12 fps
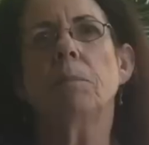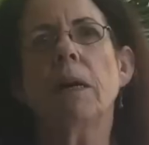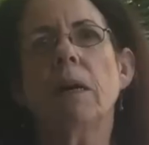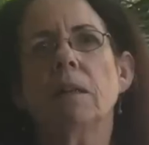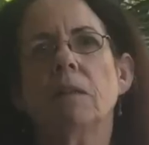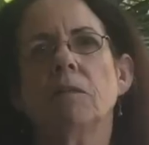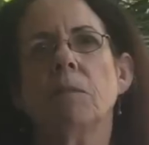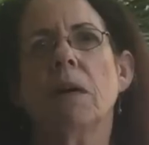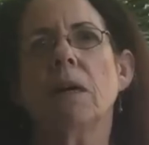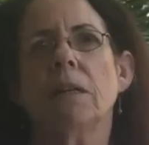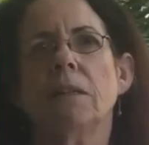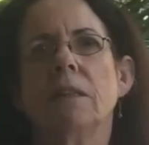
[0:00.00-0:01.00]
part of
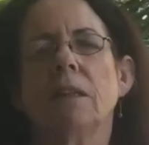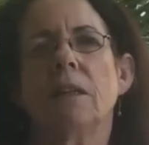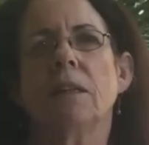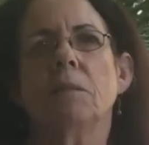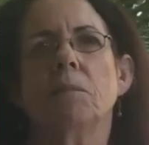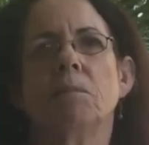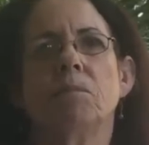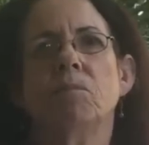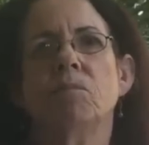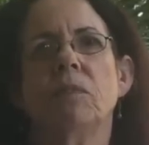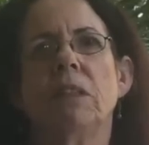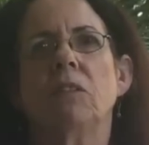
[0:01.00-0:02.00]
my
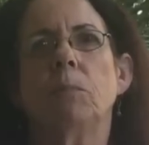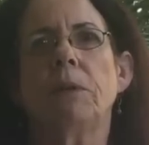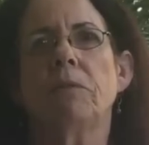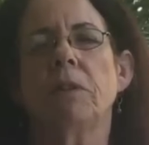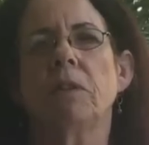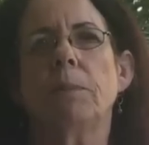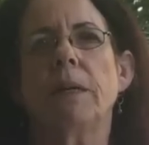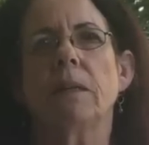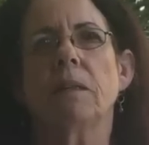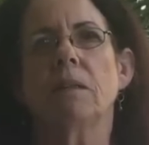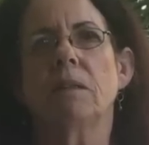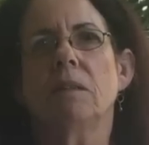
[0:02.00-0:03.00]
experience
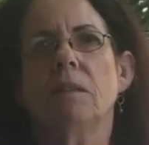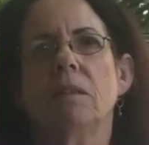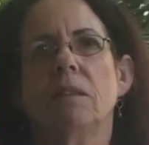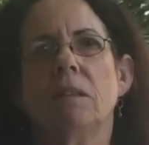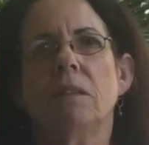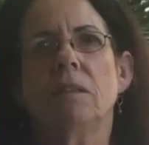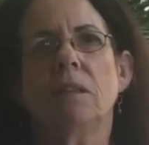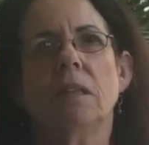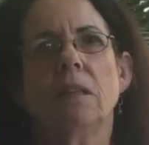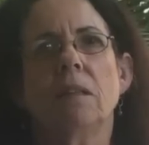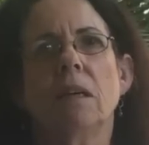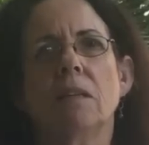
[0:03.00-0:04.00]
back in
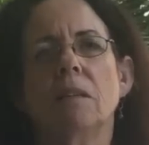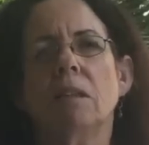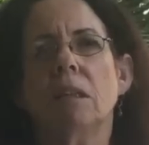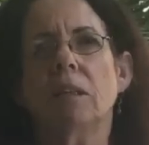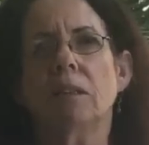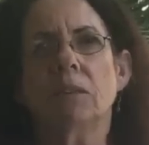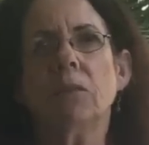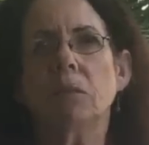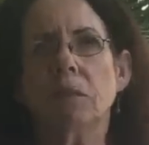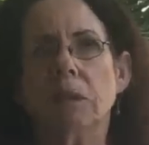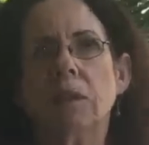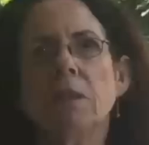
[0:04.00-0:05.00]

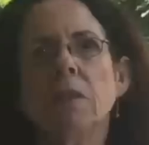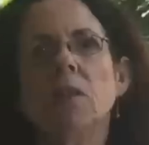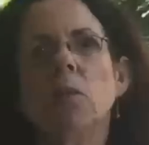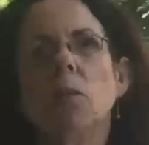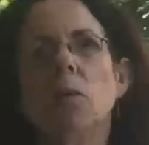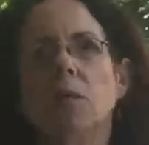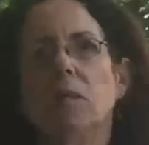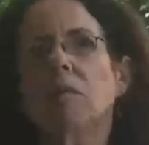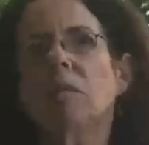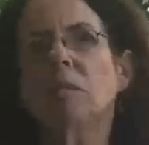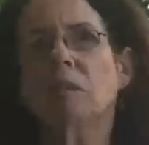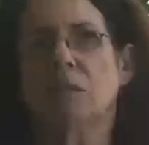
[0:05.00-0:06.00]
1983 was,
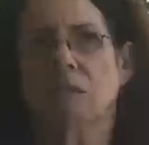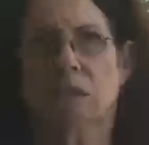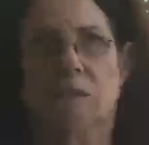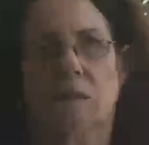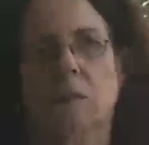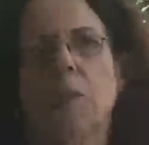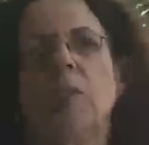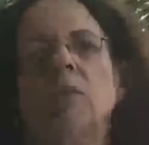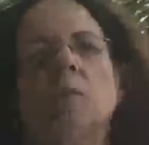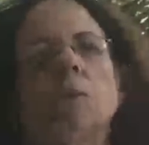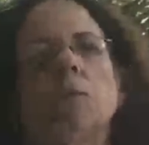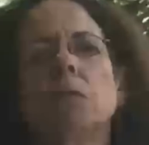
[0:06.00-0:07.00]
as I
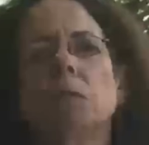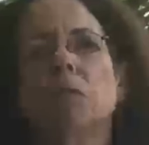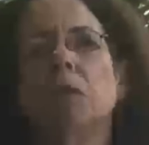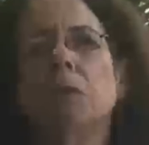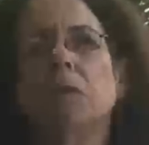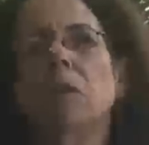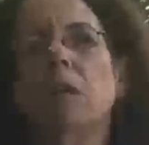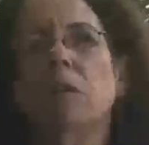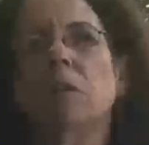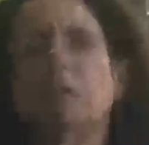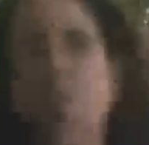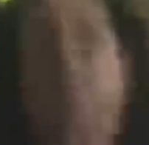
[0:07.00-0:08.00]
mentioned before, I was
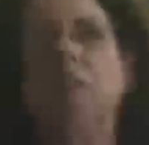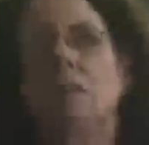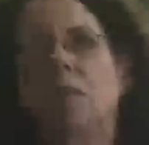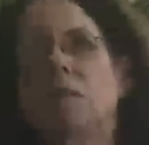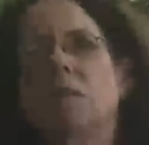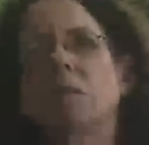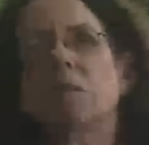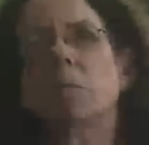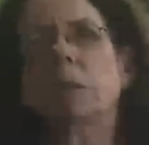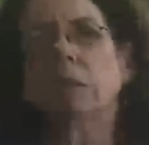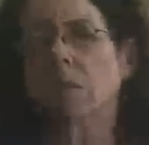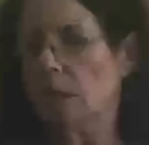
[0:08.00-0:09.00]
told that I needed to learn to
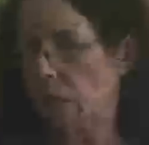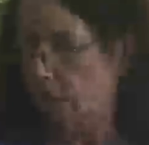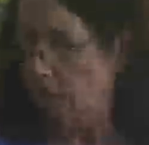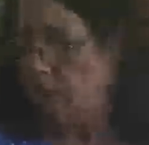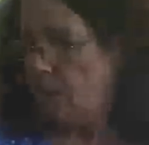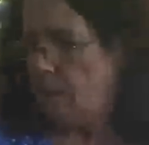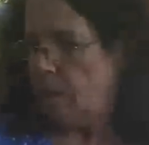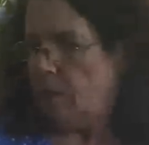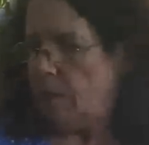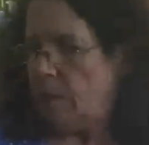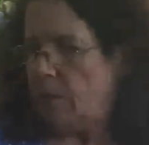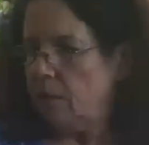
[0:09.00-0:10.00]
meditate.
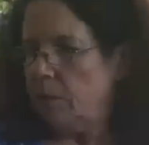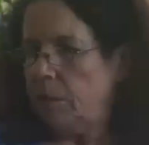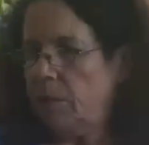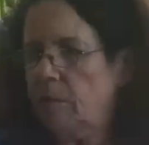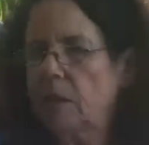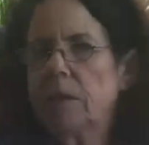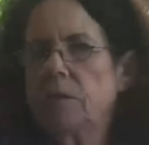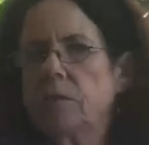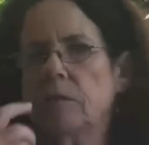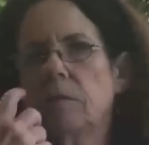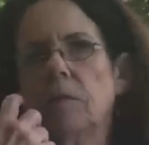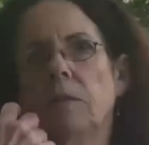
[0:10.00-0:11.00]
Now, the
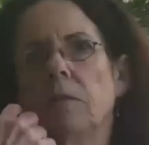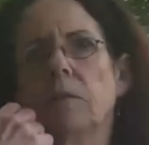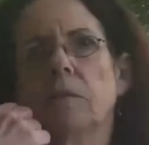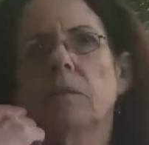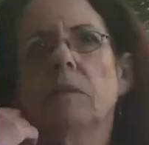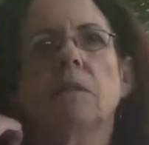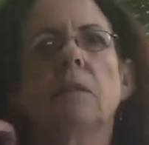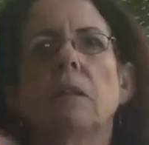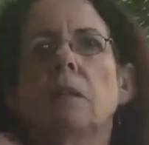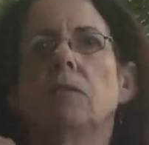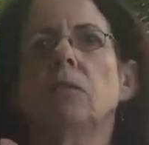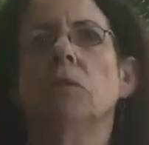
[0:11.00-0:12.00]
meditation circle that
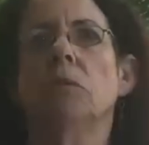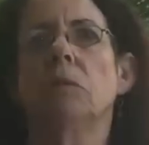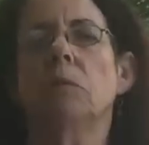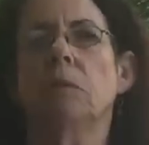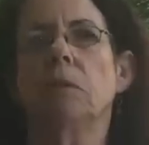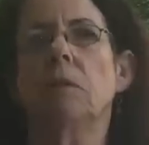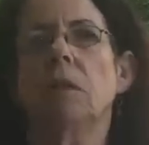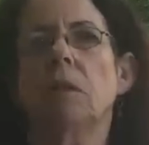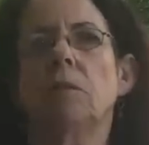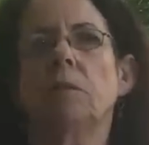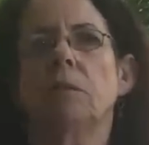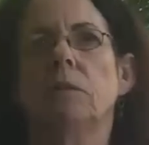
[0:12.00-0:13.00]
I joined was a
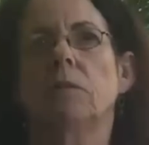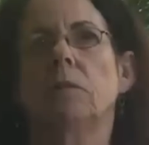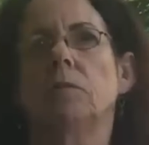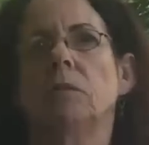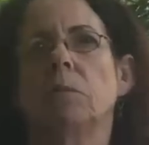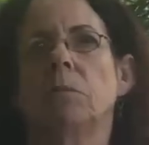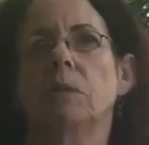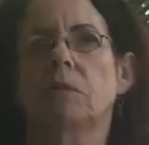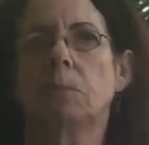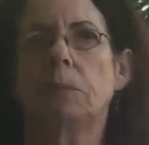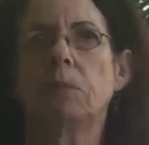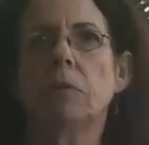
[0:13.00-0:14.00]
closed circle run by a
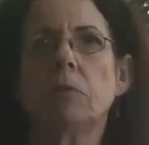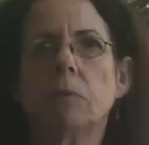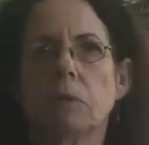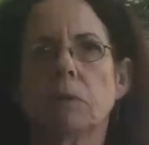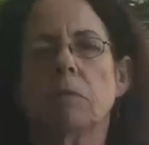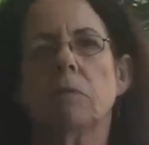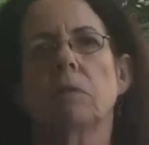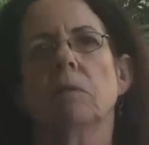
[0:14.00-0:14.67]
spiritualist